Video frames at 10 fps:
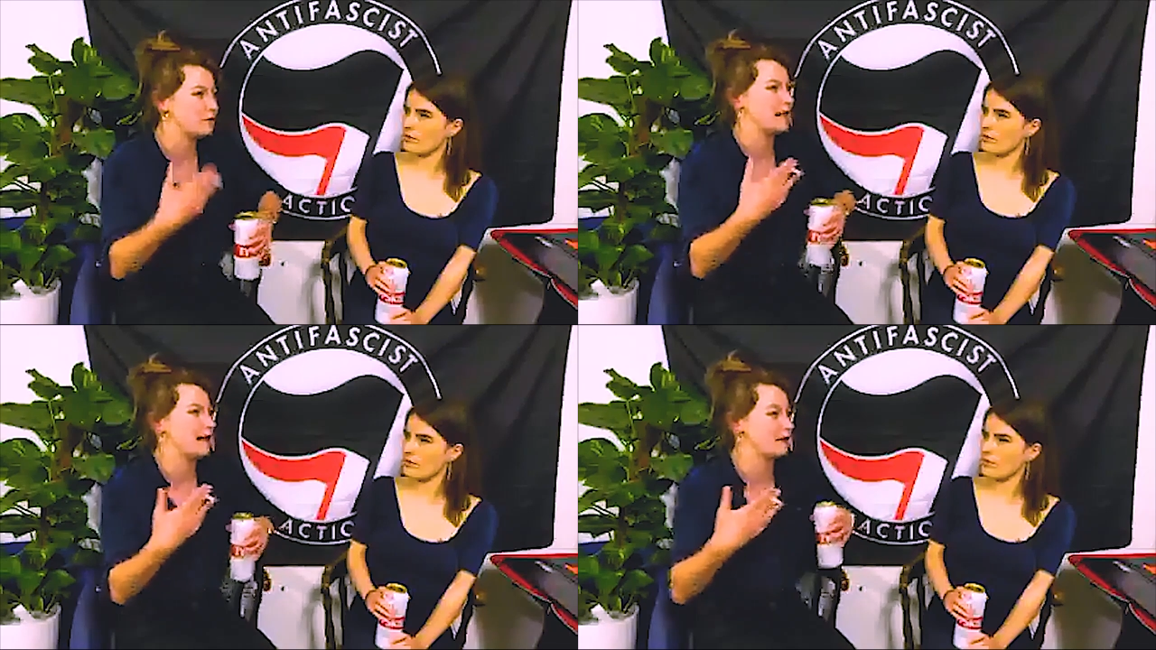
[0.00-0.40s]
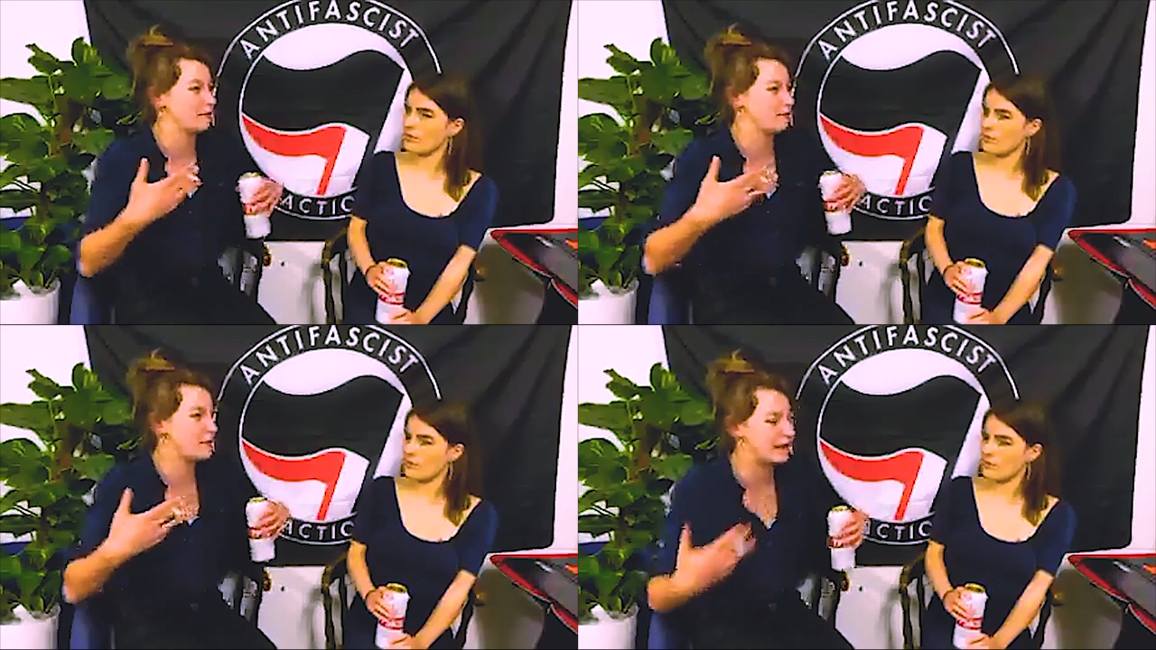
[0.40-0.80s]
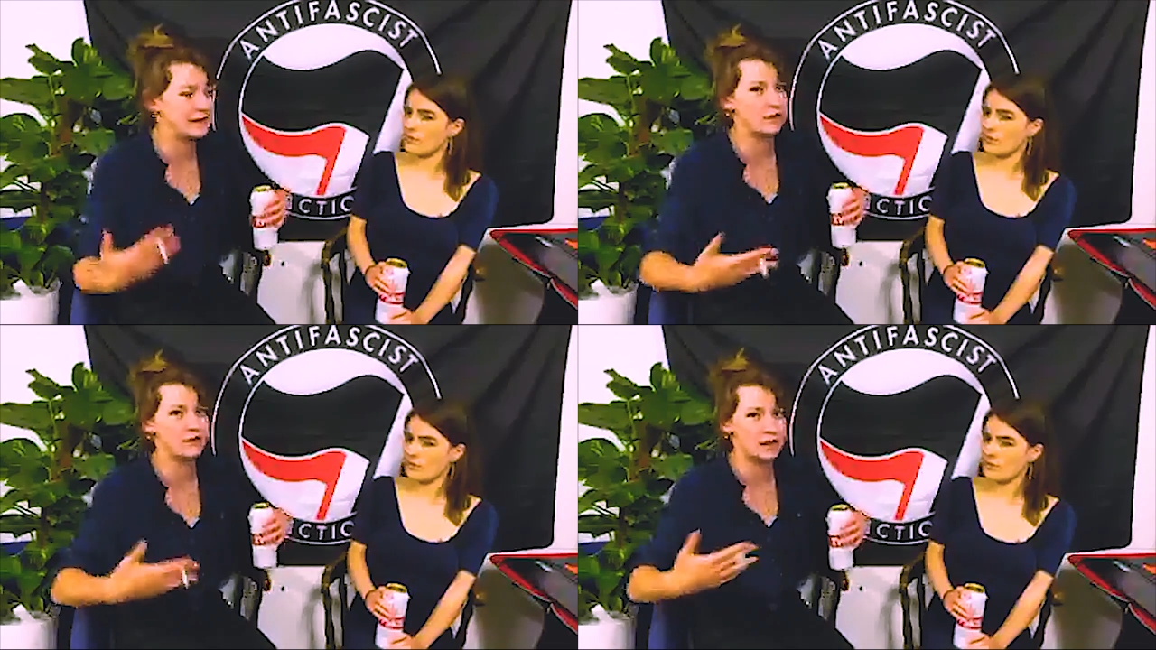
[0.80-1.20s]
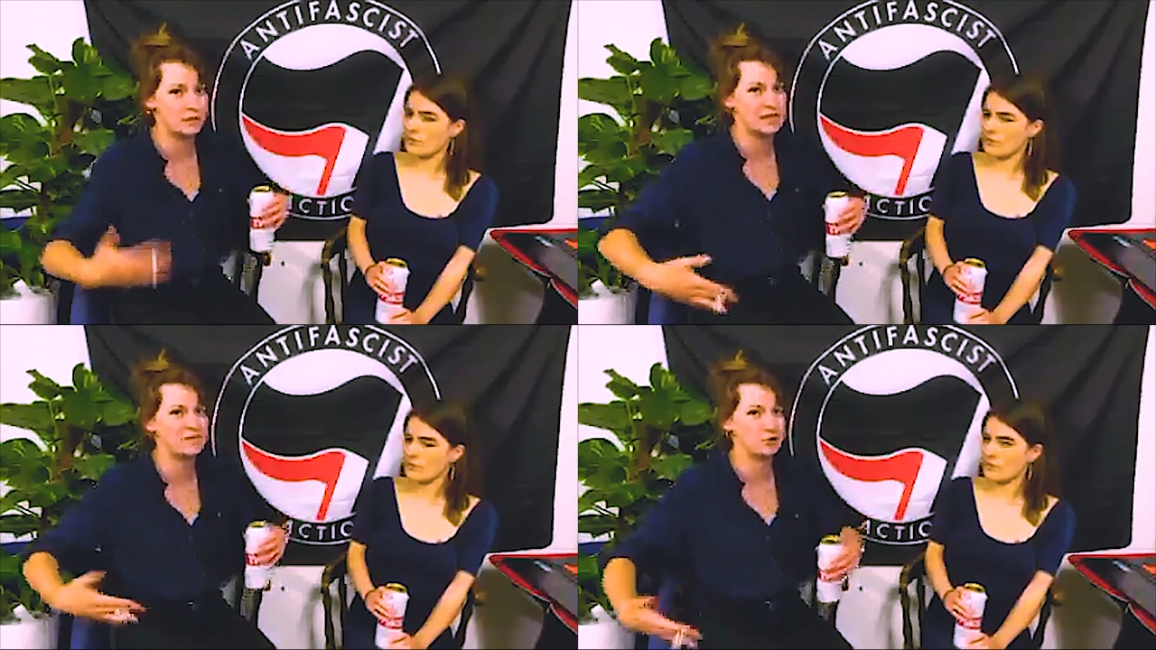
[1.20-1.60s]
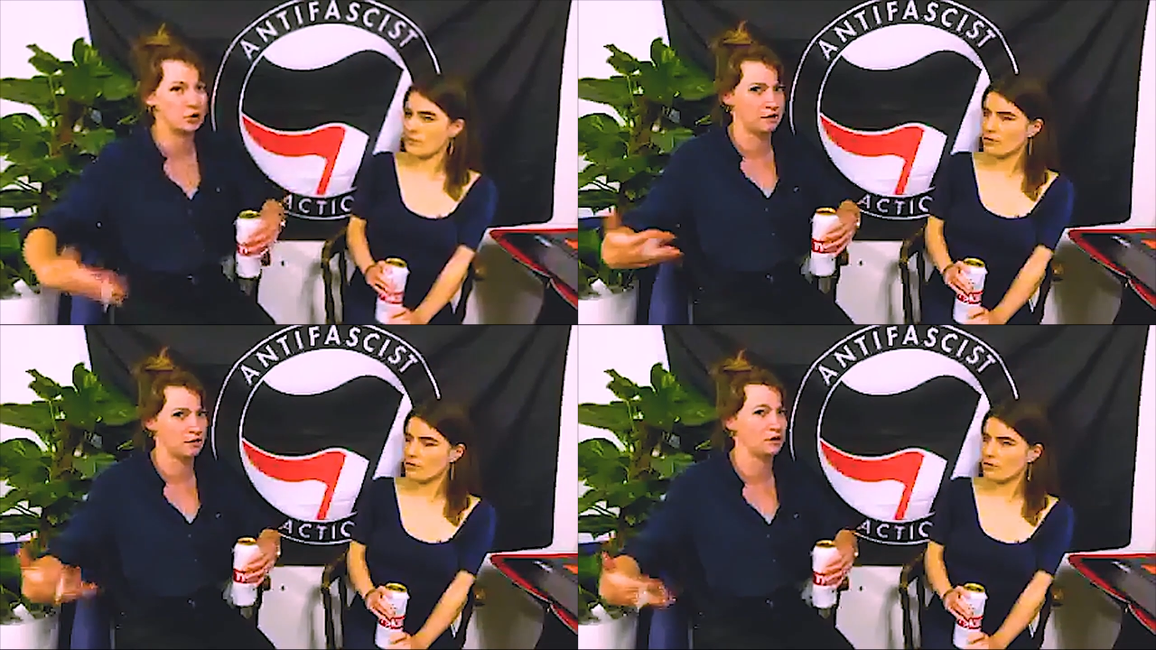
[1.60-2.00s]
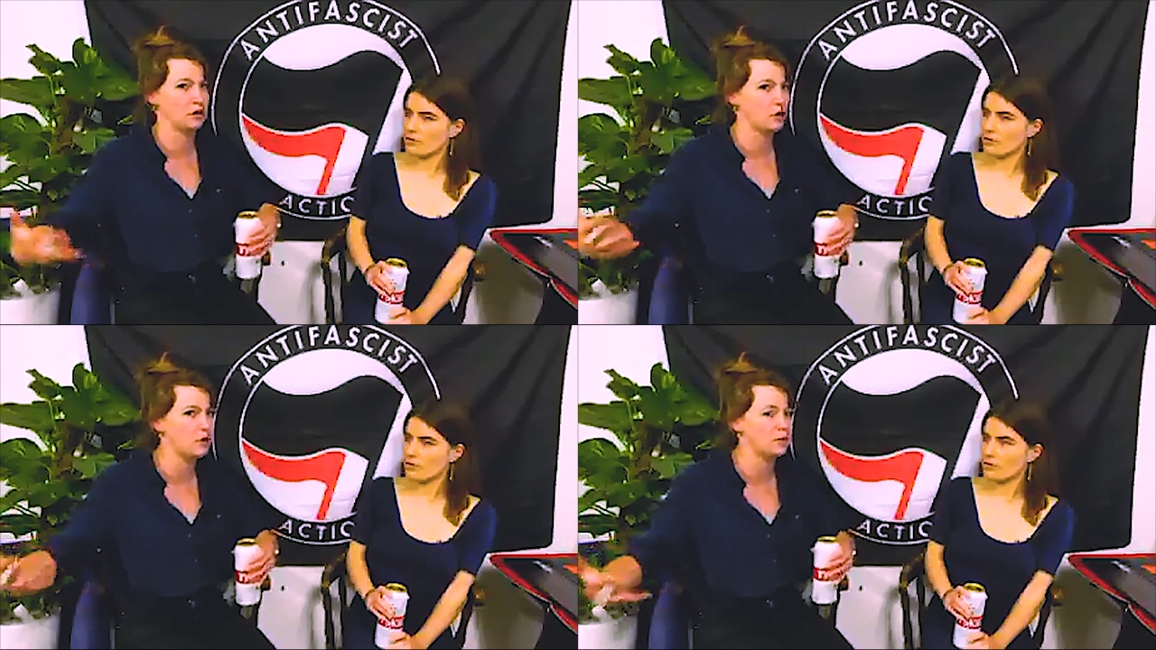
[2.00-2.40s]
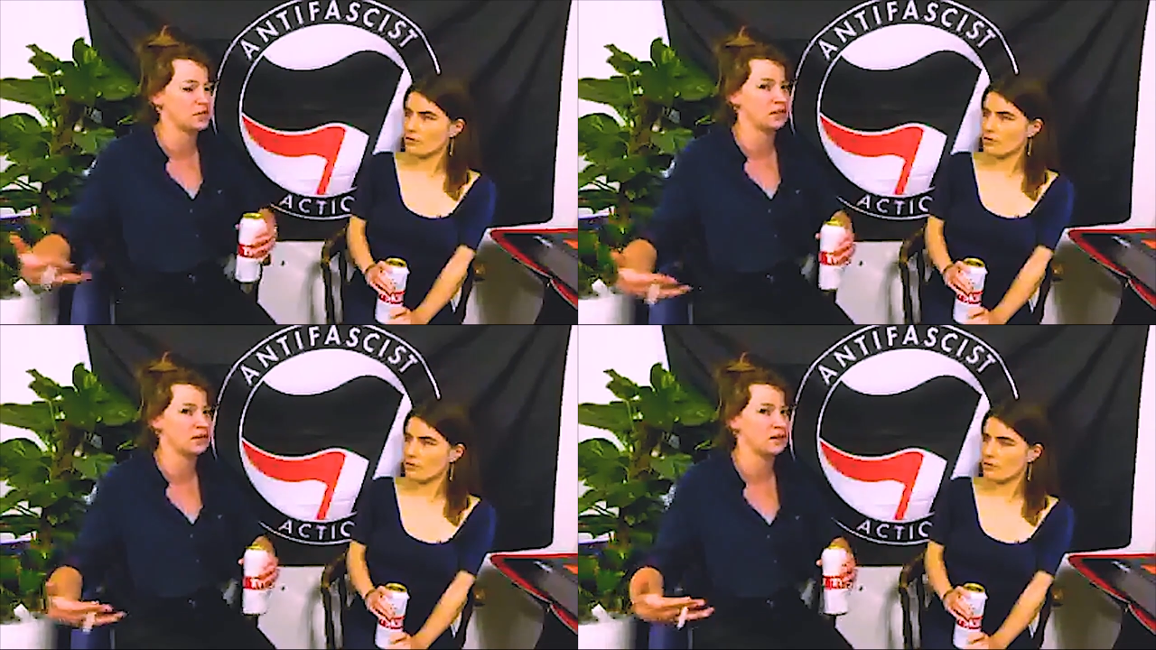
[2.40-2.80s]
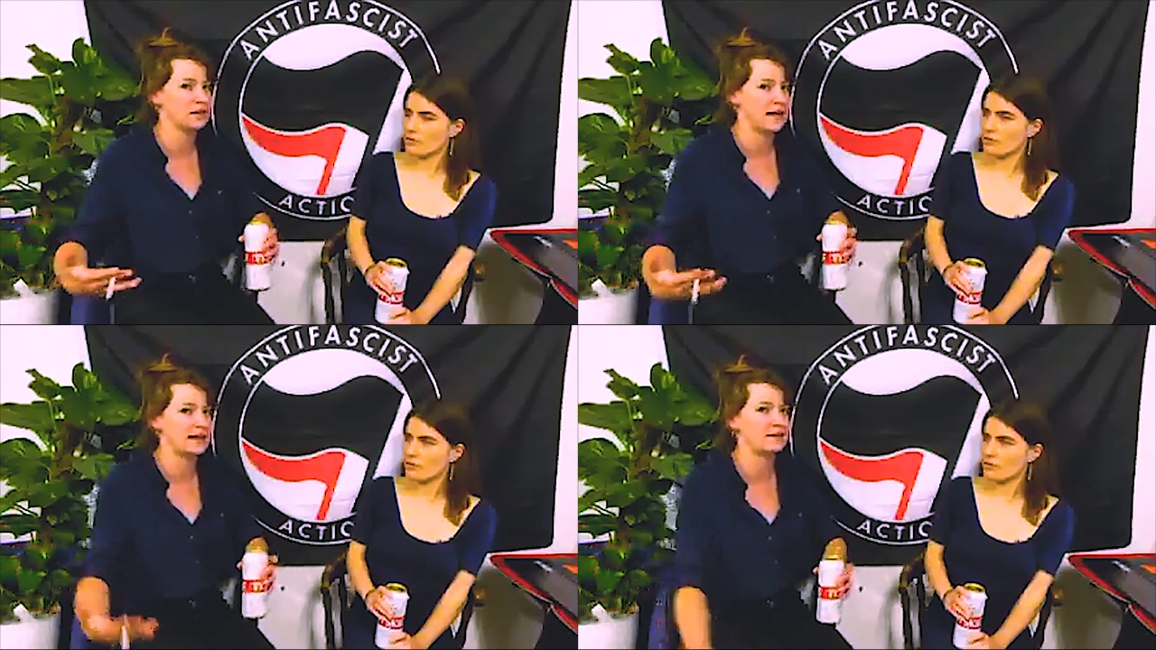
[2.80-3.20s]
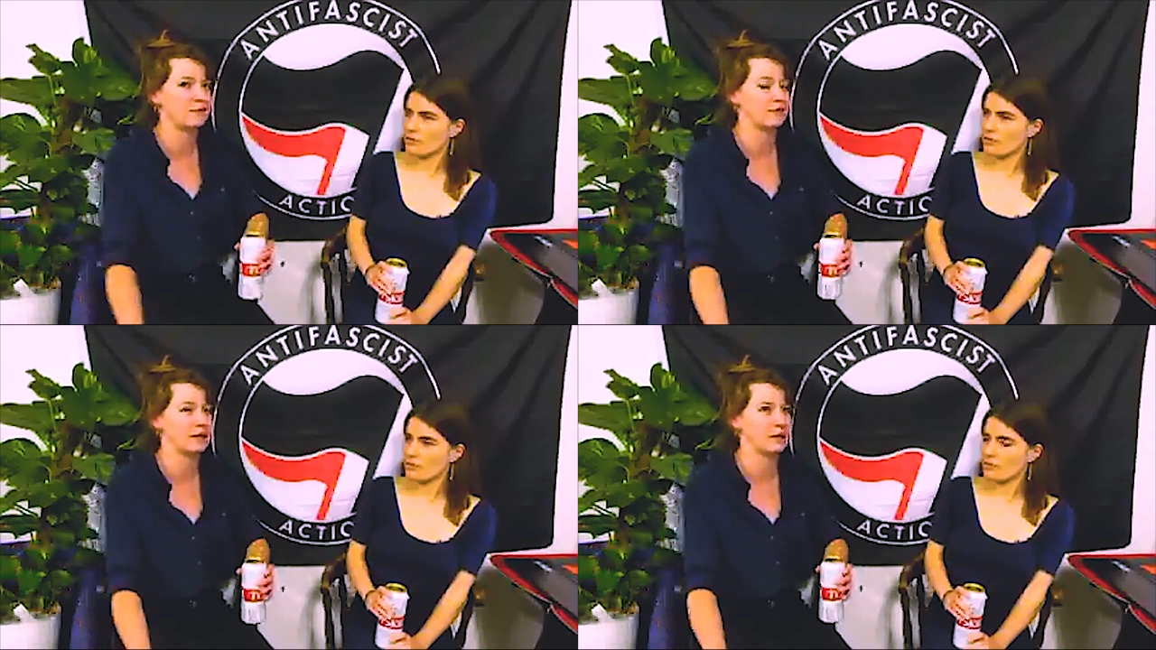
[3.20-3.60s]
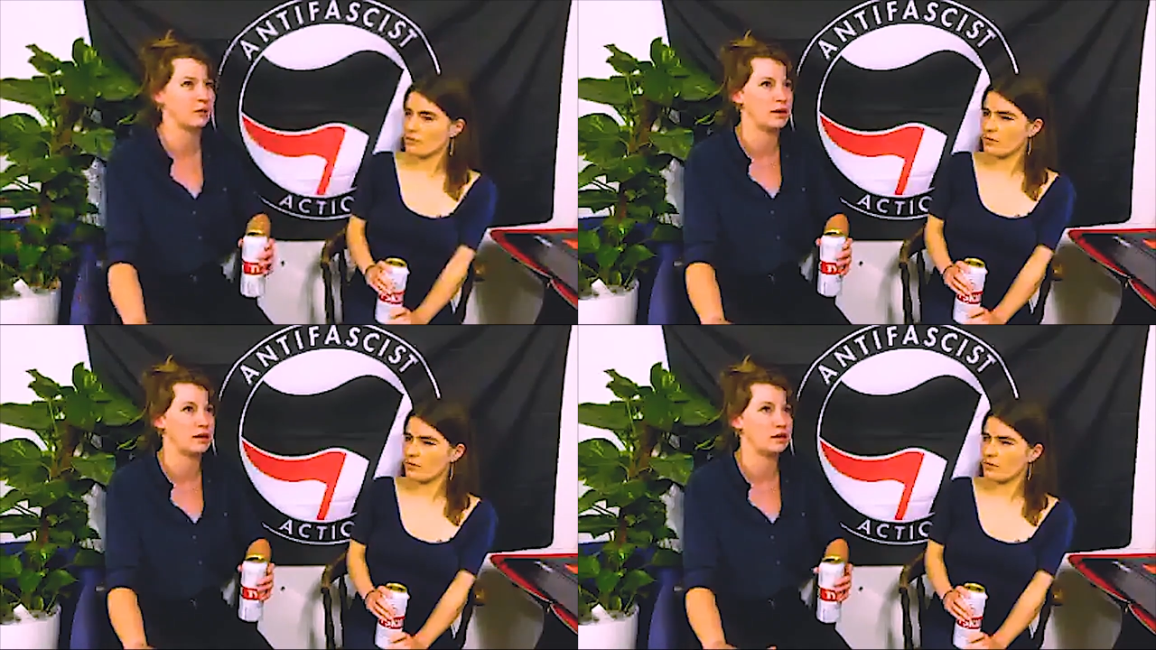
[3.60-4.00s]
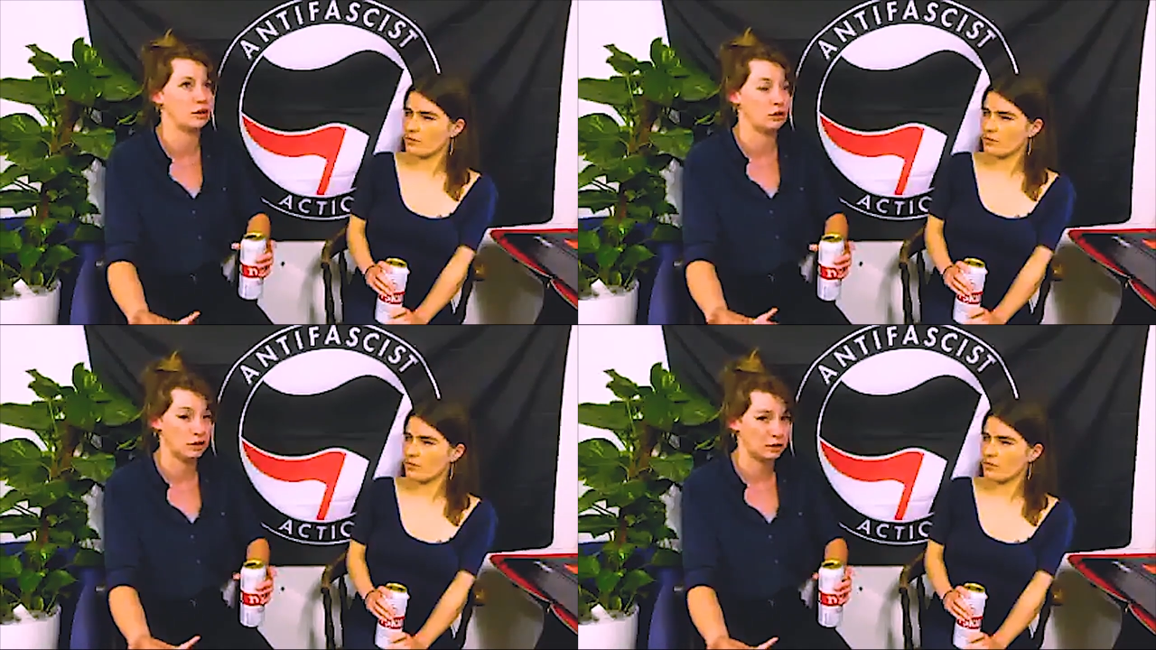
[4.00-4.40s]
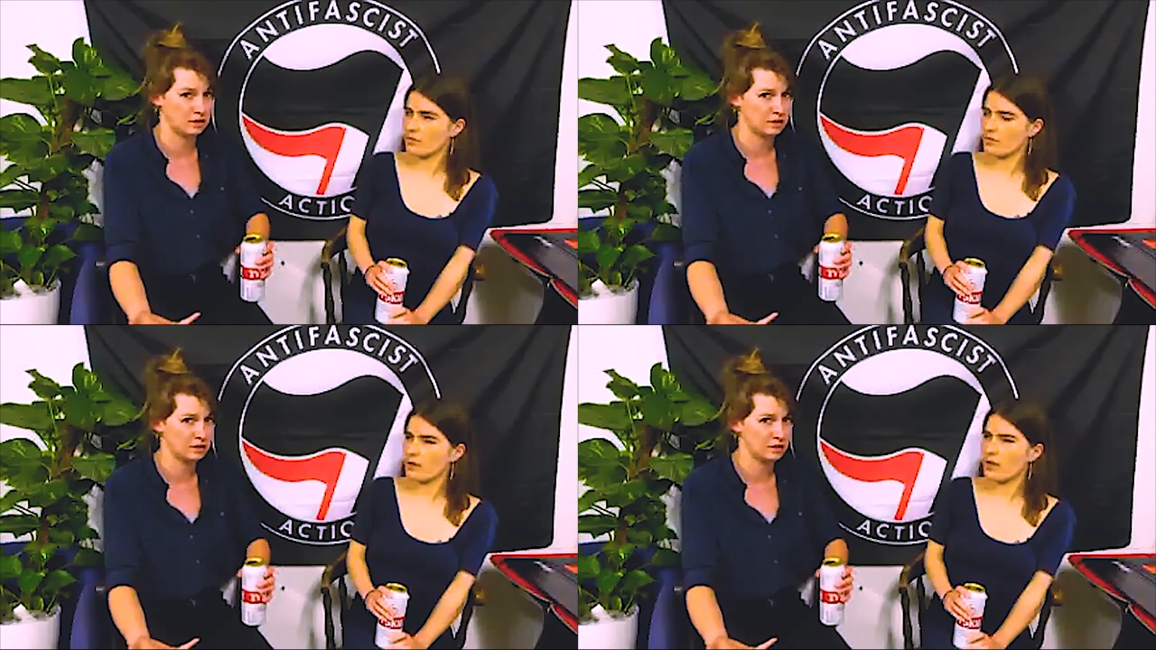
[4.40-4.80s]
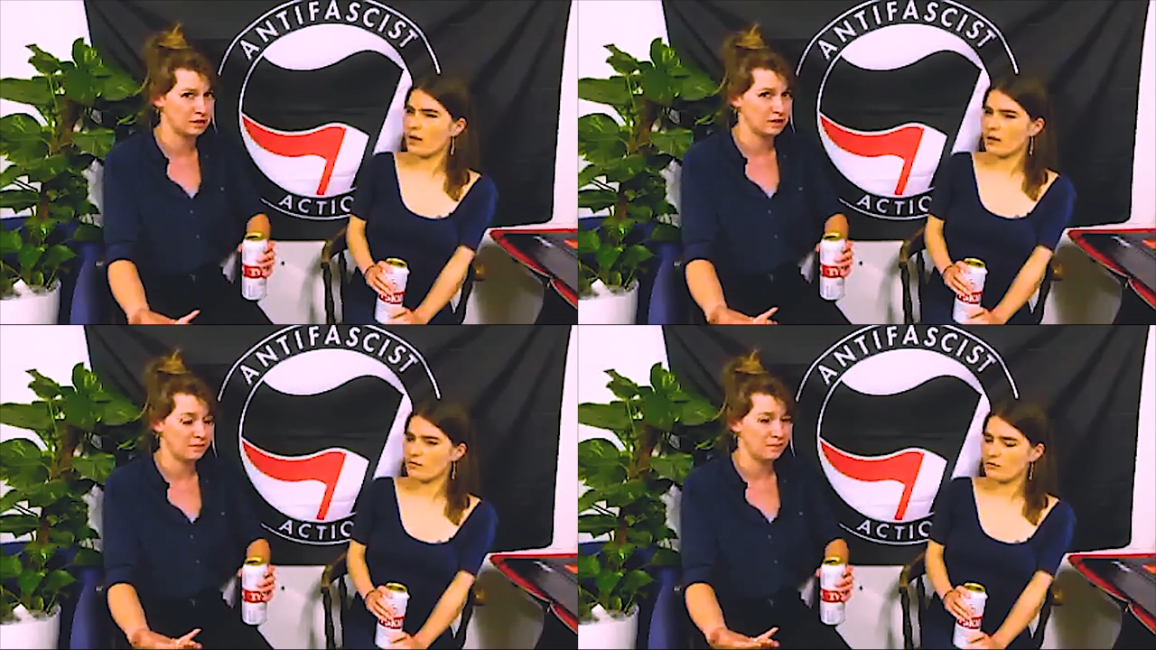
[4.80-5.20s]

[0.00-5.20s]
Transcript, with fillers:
Speaker 1: that feeling of get up and leave, put your clothes on and go, which can leave you feeling quite used. Yeah.